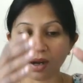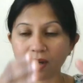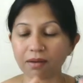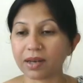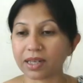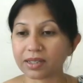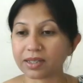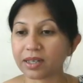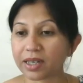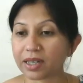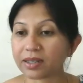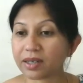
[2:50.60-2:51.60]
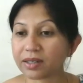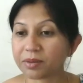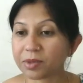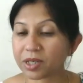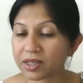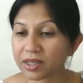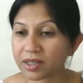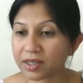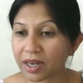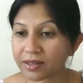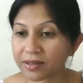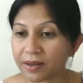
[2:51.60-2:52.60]
let's say 10 centimeters in
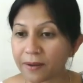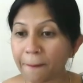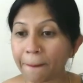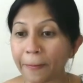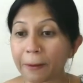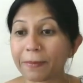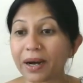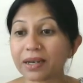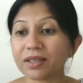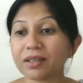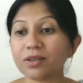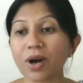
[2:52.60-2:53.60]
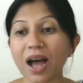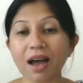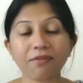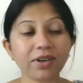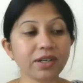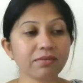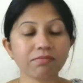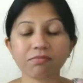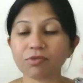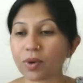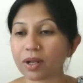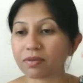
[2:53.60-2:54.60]
size, but you have it
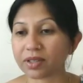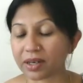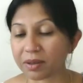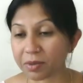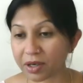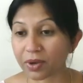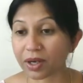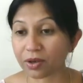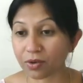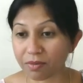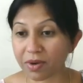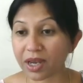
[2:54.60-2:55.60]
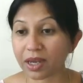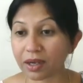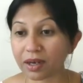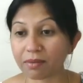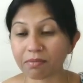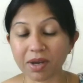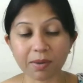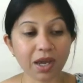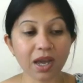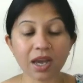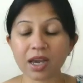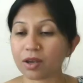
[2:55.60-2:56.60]
12 centimeter. When you are making it,
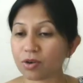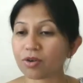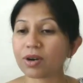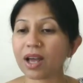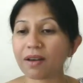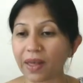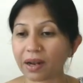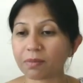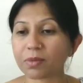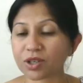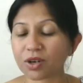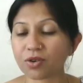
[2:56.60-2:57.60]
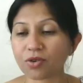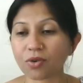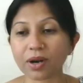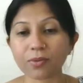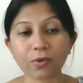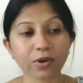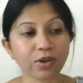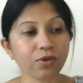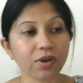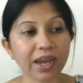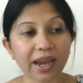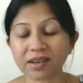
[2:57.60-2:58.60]
maybe you don't have that much control and what
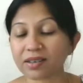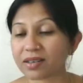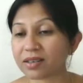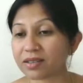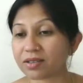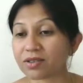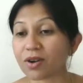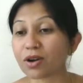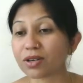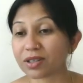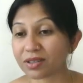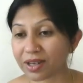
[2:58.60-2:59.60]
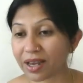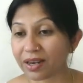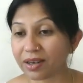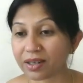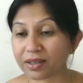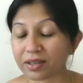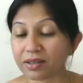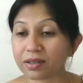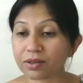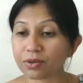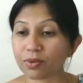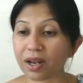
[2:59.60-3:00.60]
you get is not 10, it
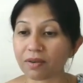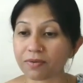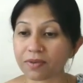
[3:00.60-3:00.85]
is 12